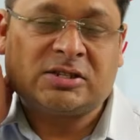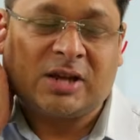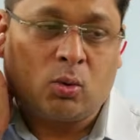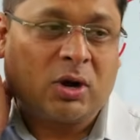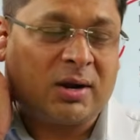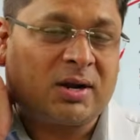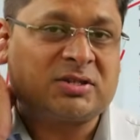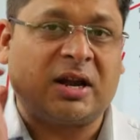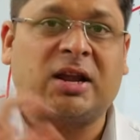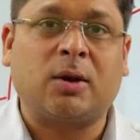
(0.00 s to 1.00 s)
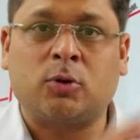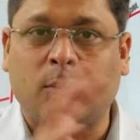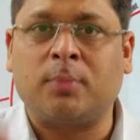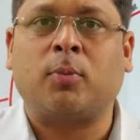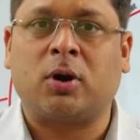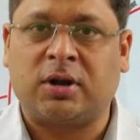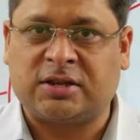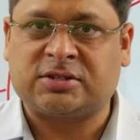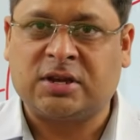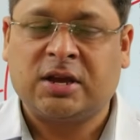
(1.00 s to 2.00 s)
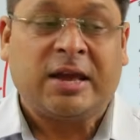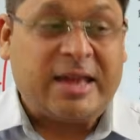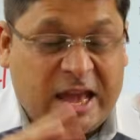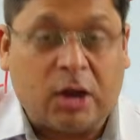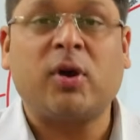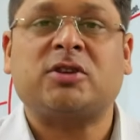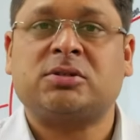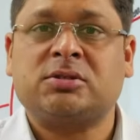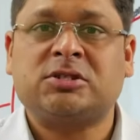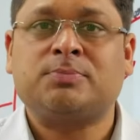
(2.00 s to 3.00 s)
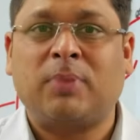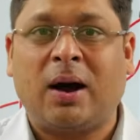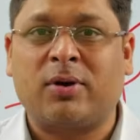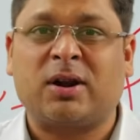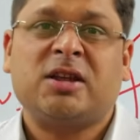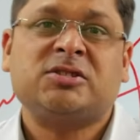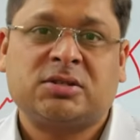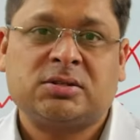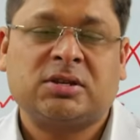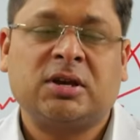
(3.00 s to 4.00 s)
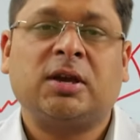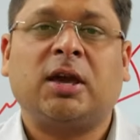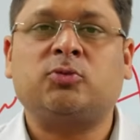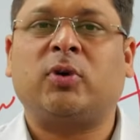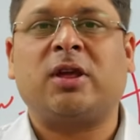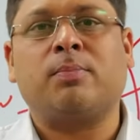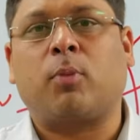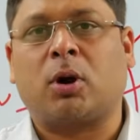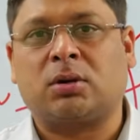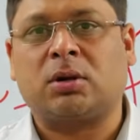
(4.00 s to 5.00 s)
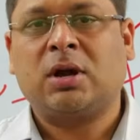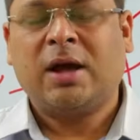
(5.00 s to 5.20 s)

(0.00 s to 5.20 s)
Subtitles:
sound understanding of global politics, equations, power relations is very important.